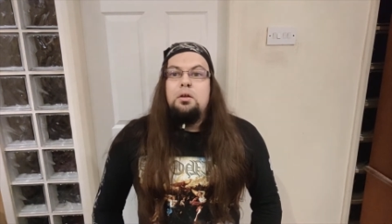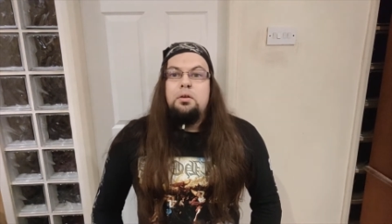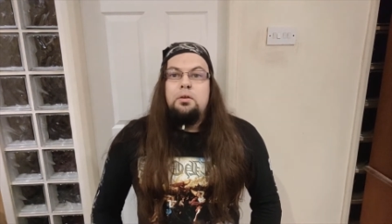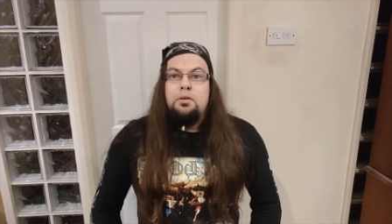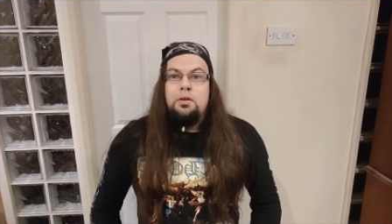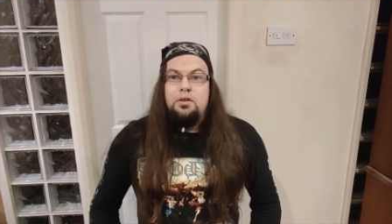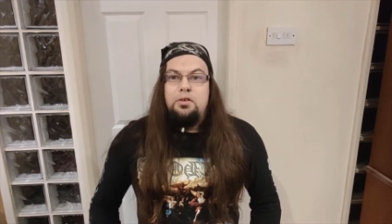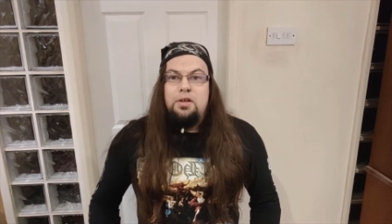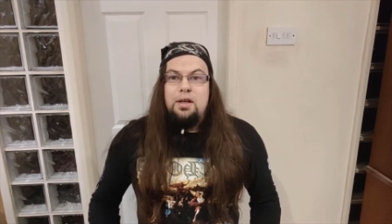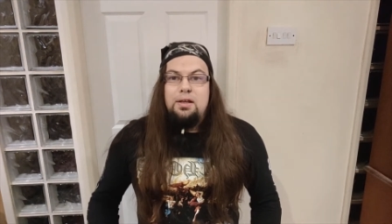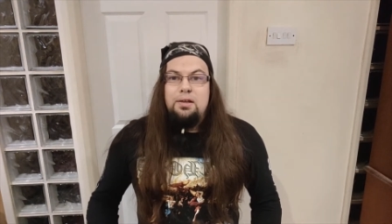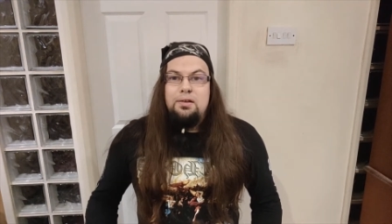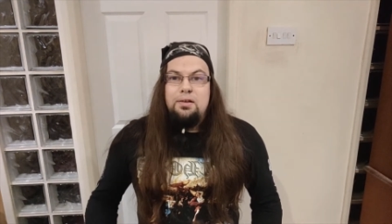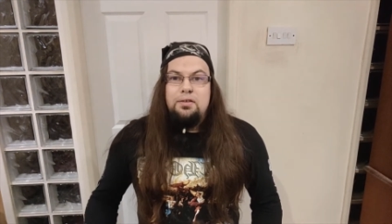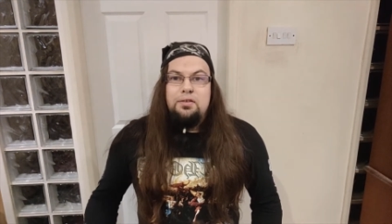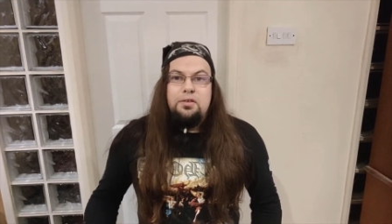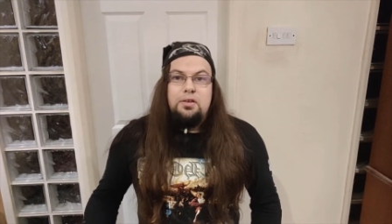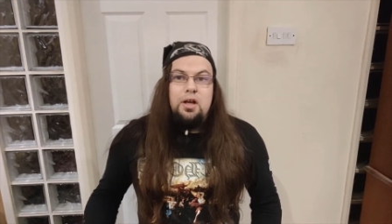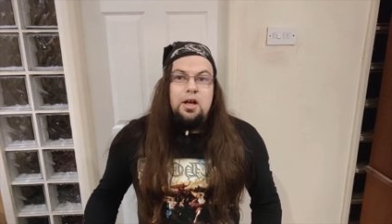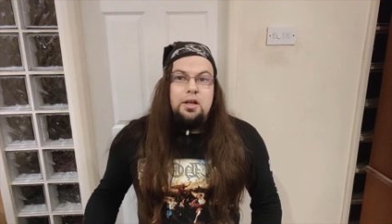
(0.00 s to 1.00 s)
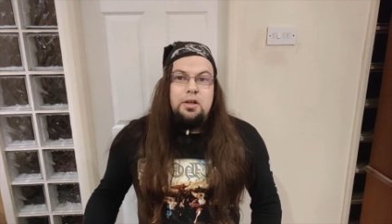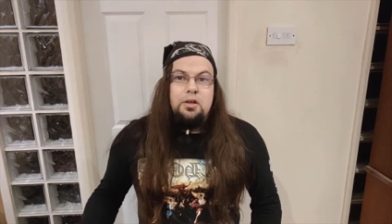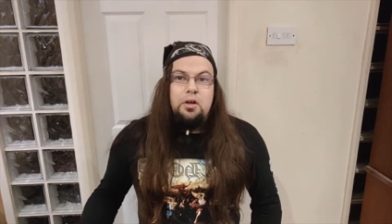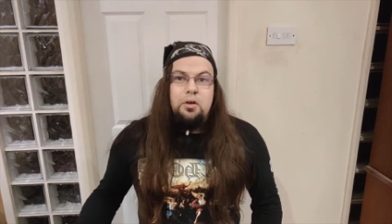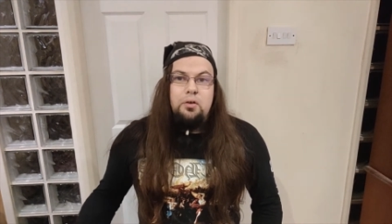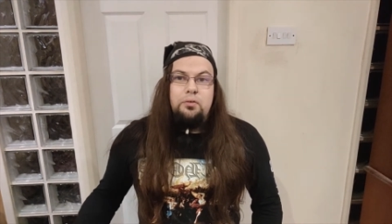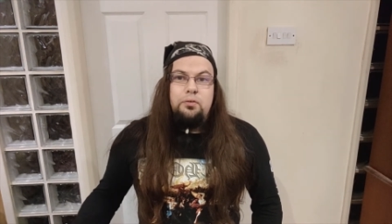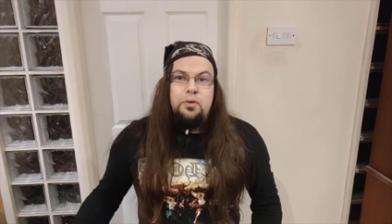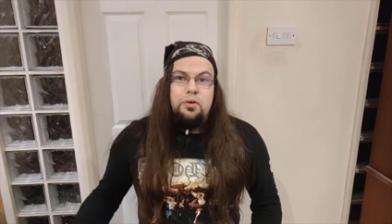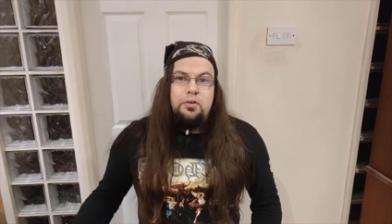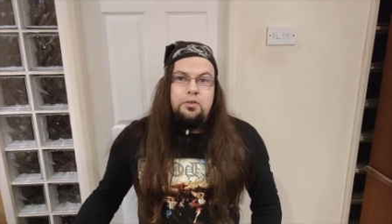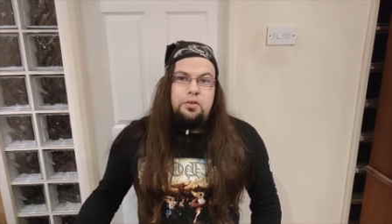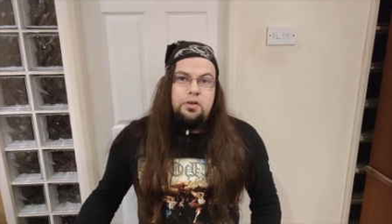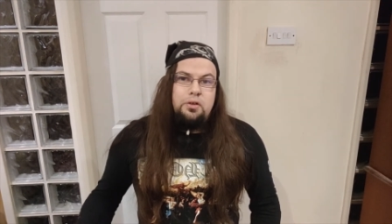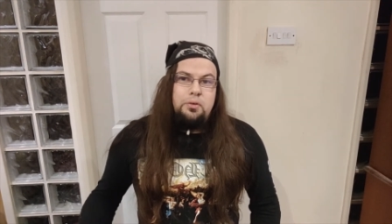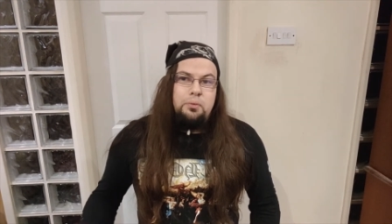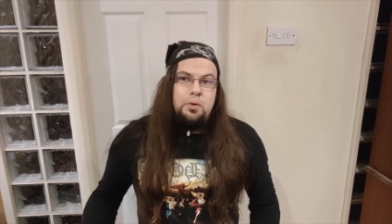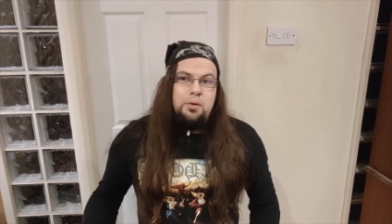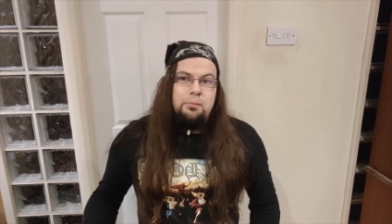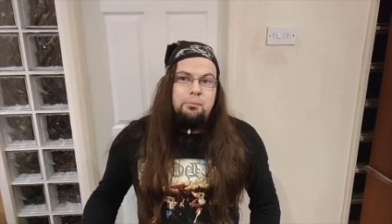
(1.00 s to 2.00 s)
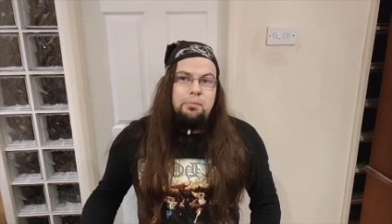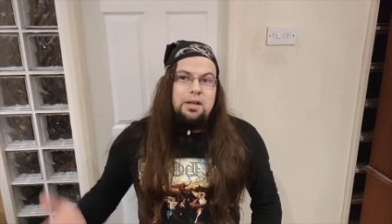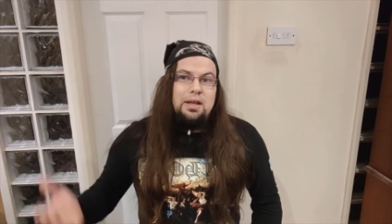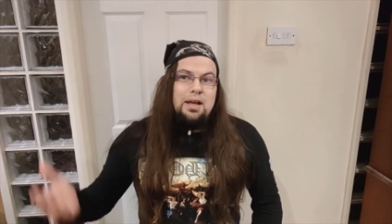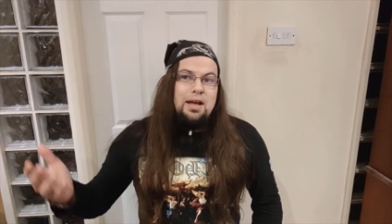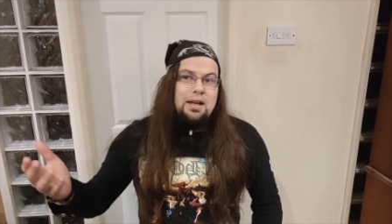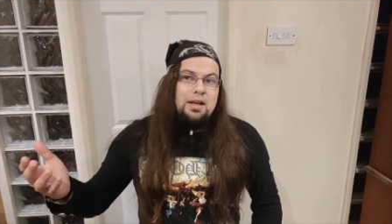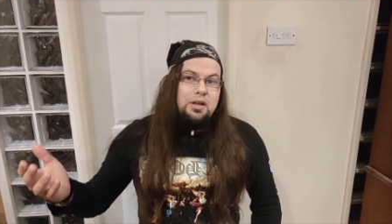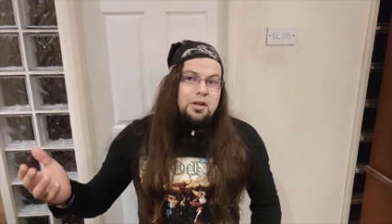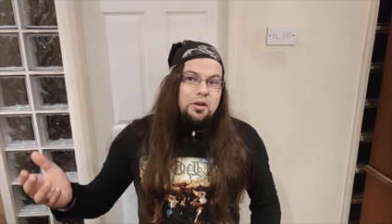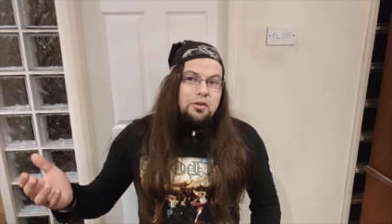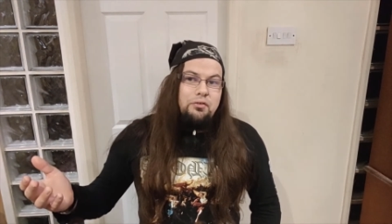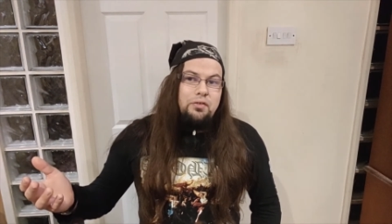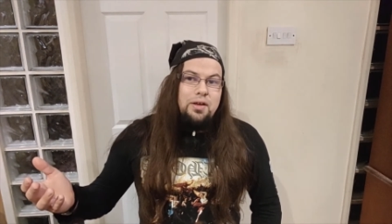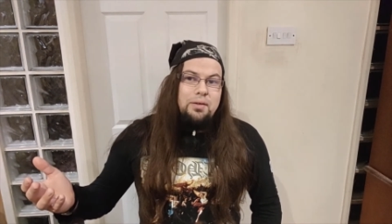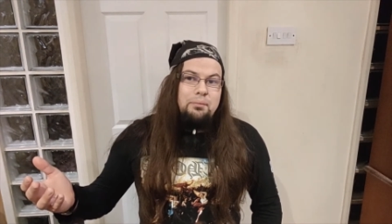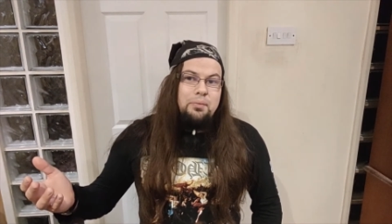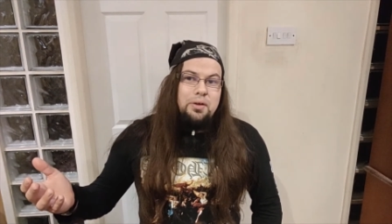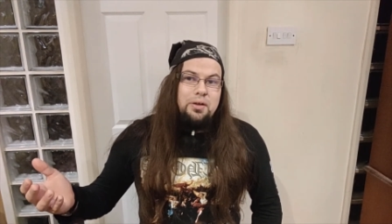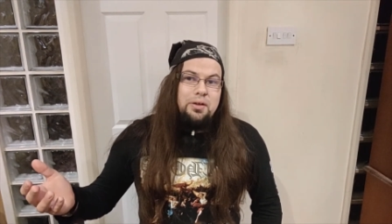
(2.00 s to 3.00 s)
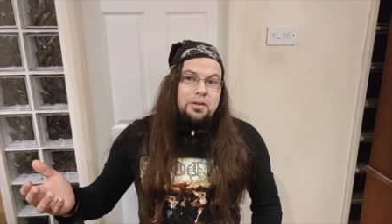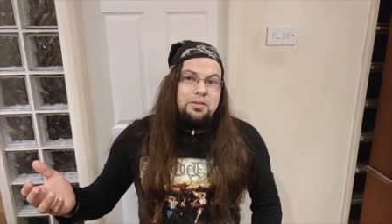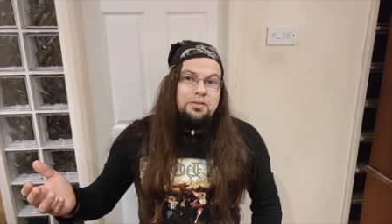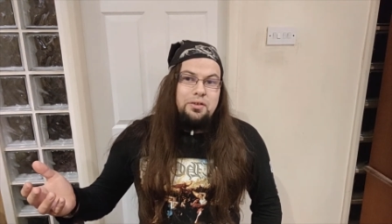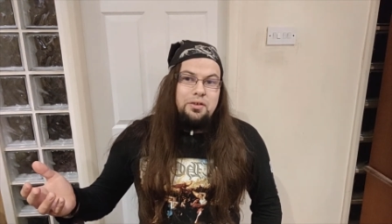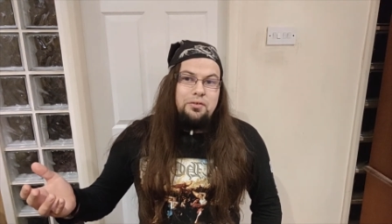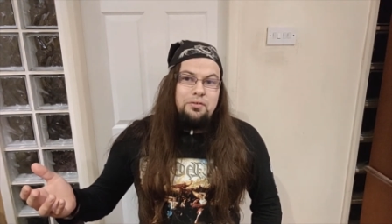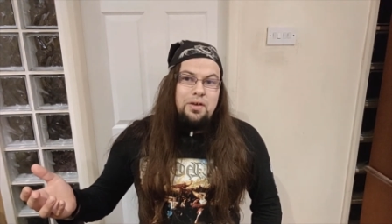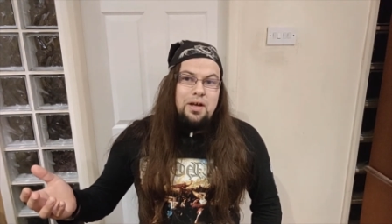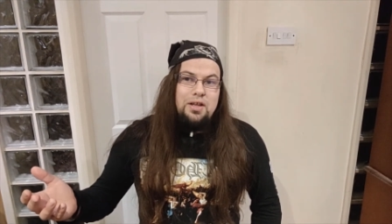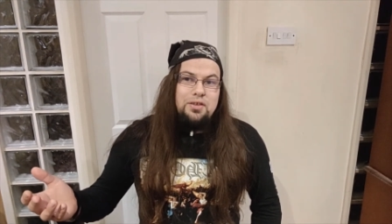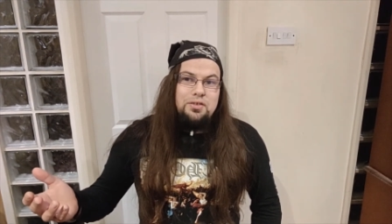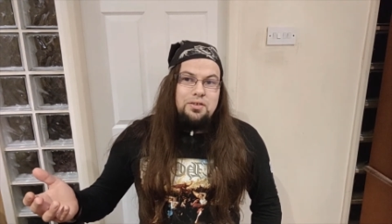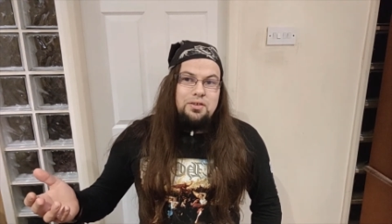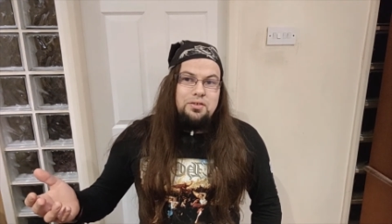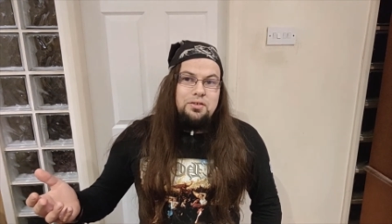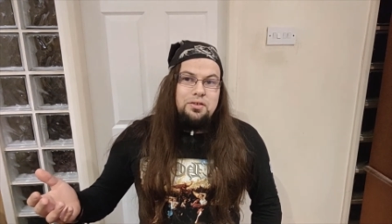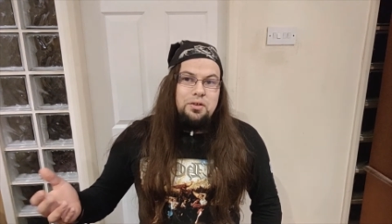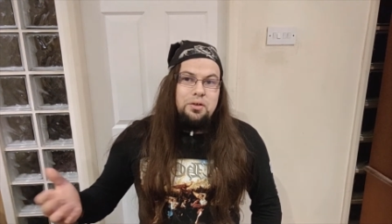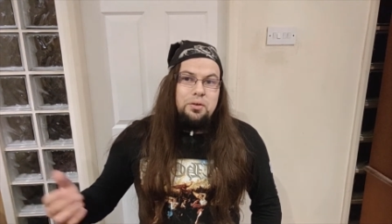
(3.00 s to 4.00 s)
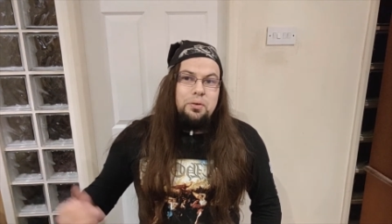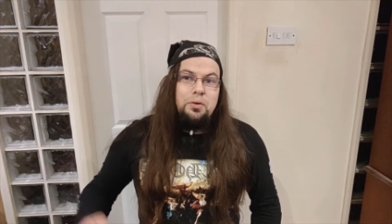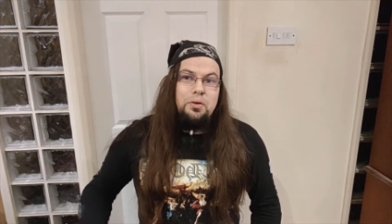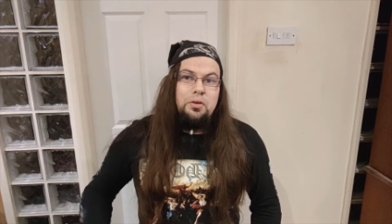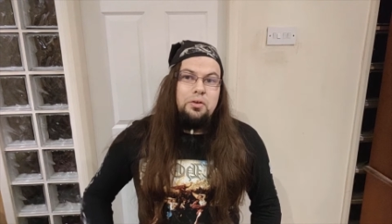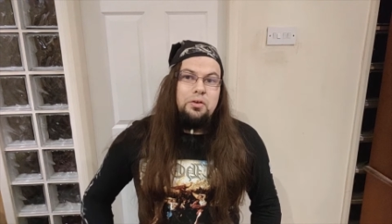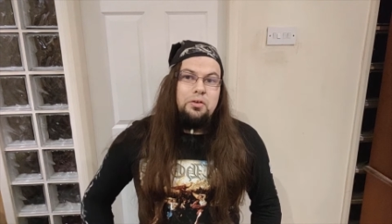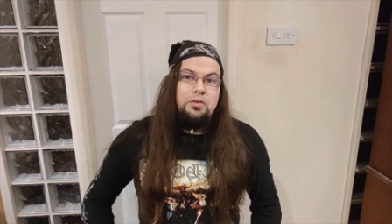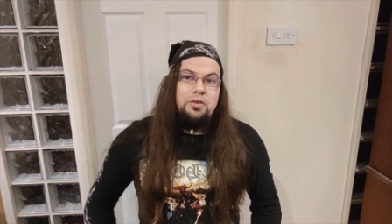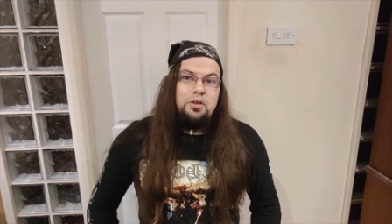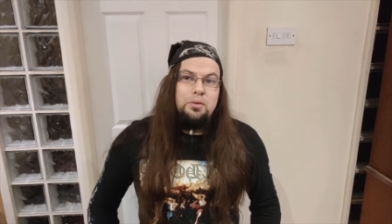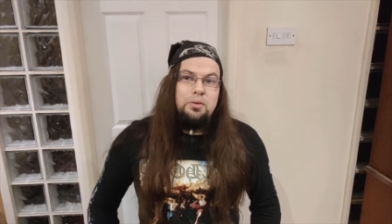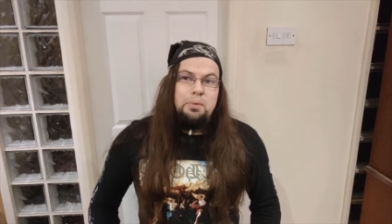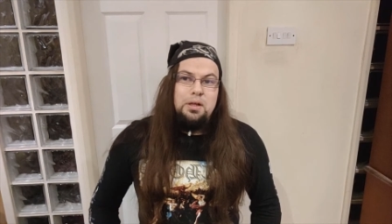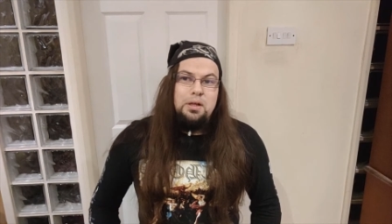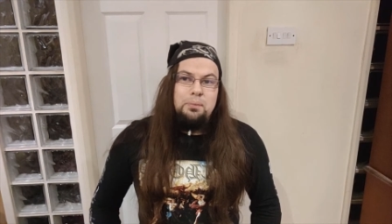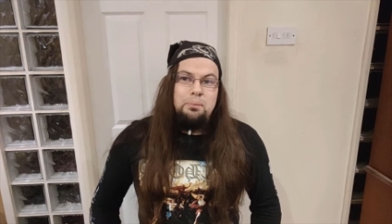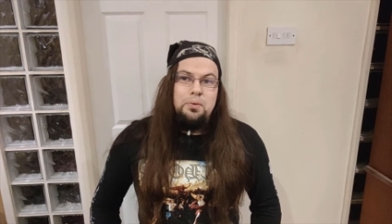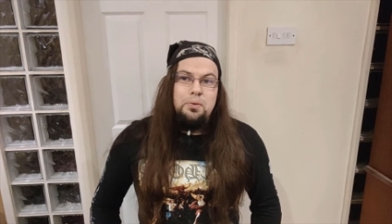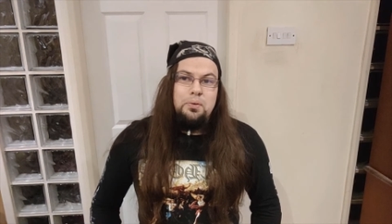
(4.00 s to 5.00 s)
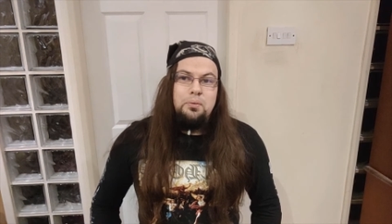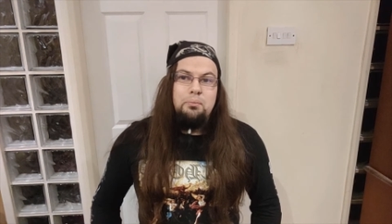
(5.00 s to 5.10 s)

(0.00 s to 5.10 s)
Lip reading: The channel on Sky Code 461 began in November 2002 under two people,